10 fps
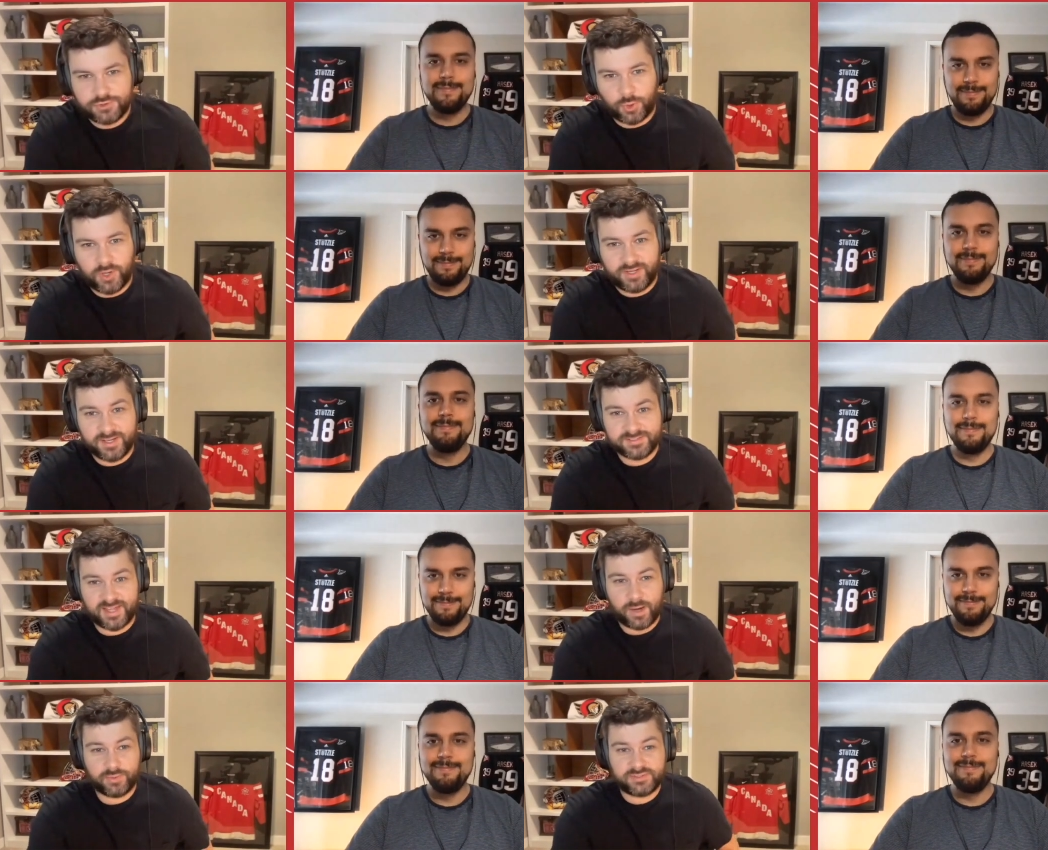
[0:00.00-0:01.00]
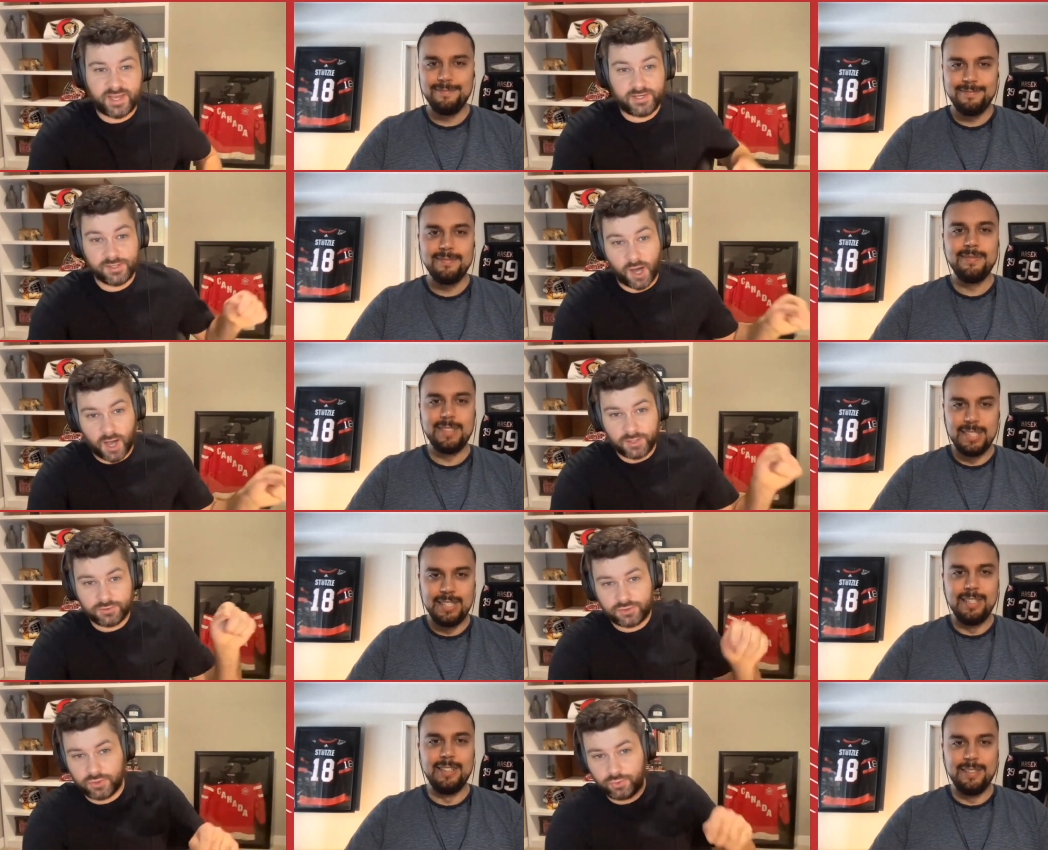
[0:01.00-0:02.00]
Speaker 1: joining us. That was a
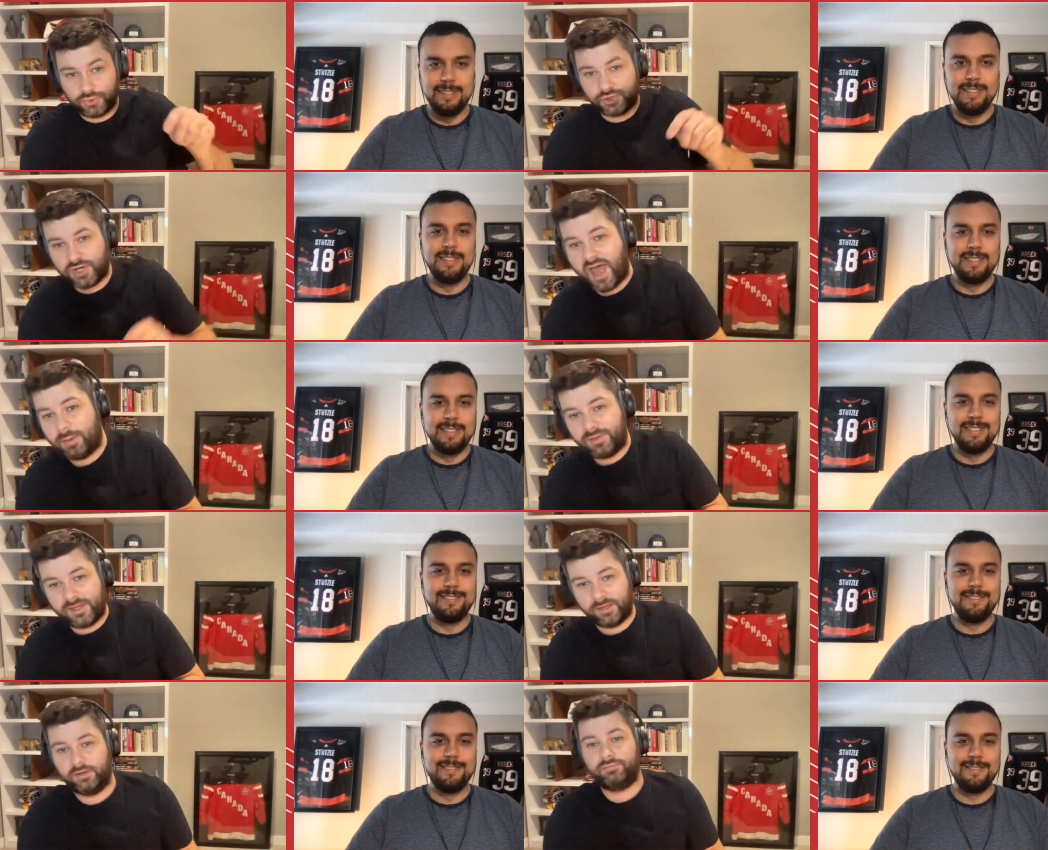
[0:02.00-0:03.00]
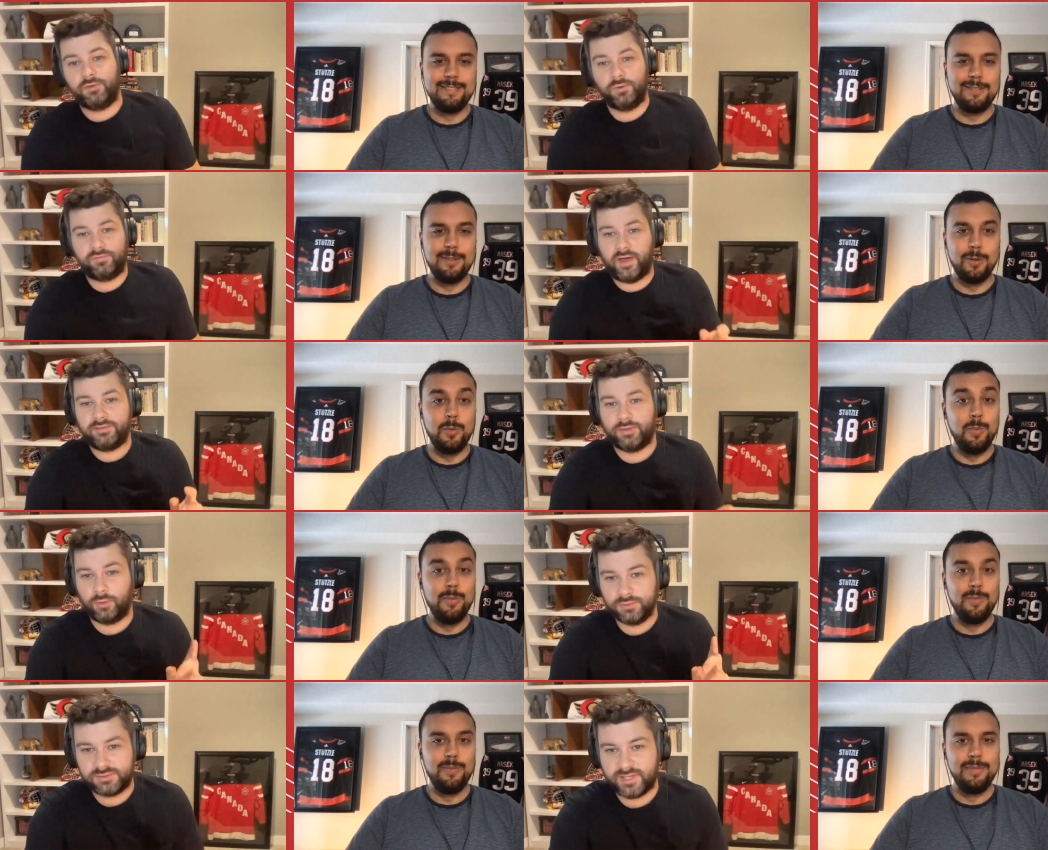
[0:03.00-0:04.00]
not too shabby interview, if I
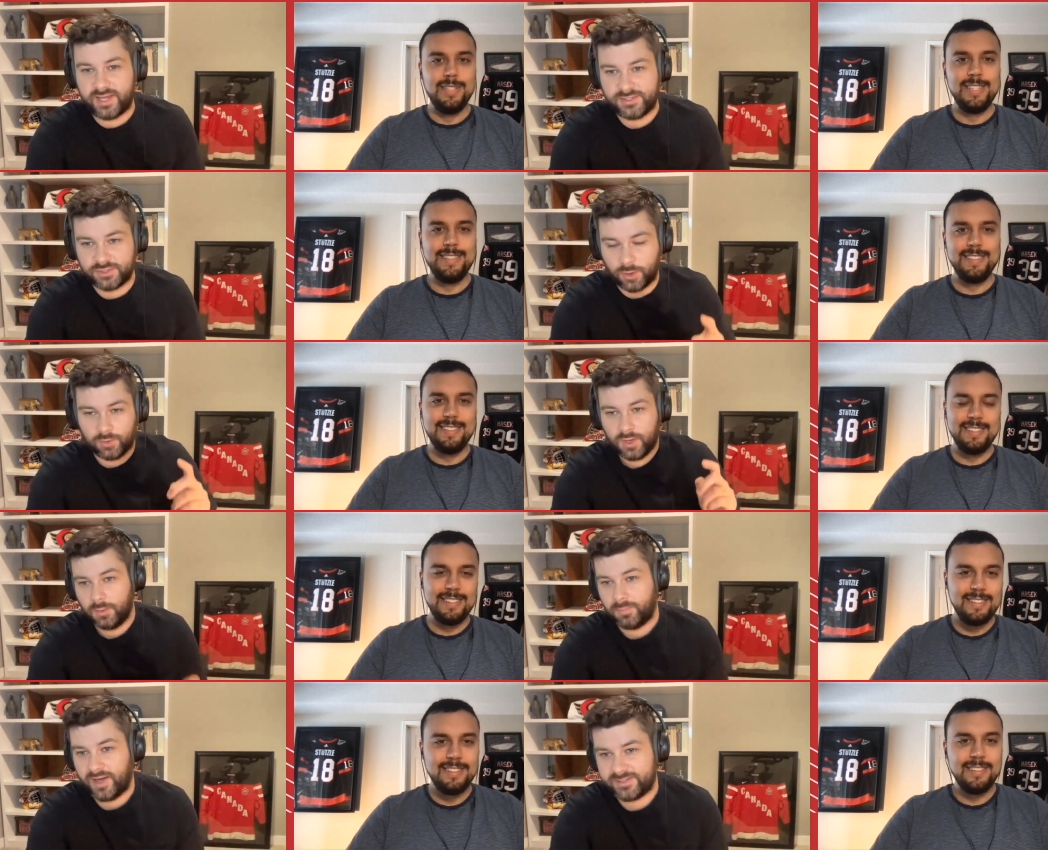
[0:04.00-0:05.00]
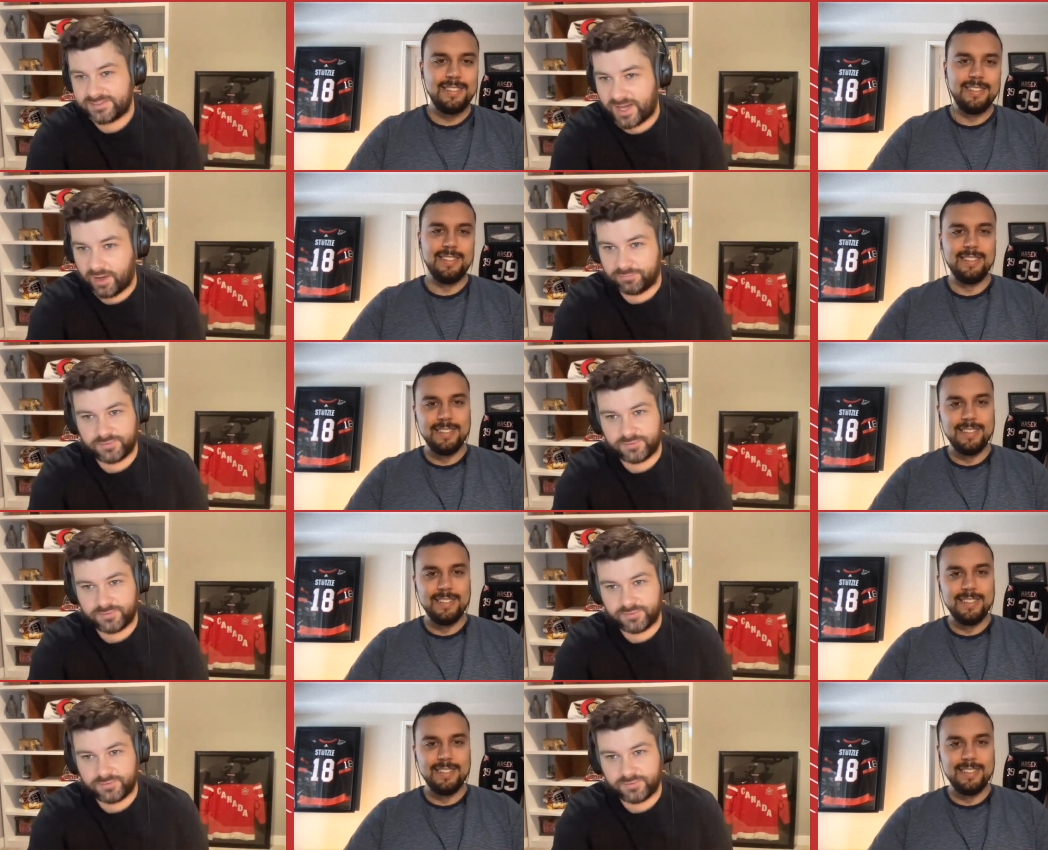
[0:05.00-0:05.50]
don't say so myself.